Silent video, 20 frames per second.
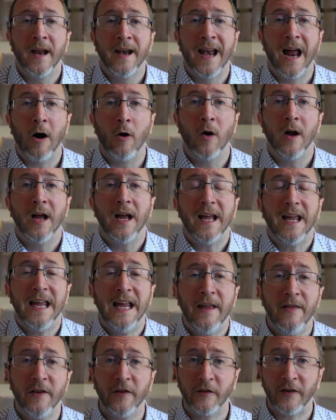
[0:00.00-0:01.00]
Now,
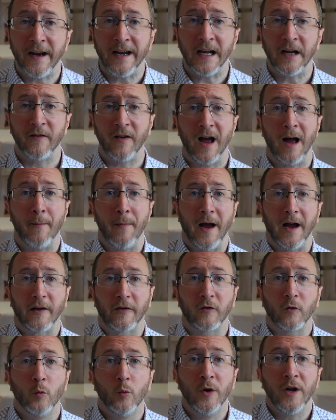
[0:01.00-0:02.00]
in the setting of MS,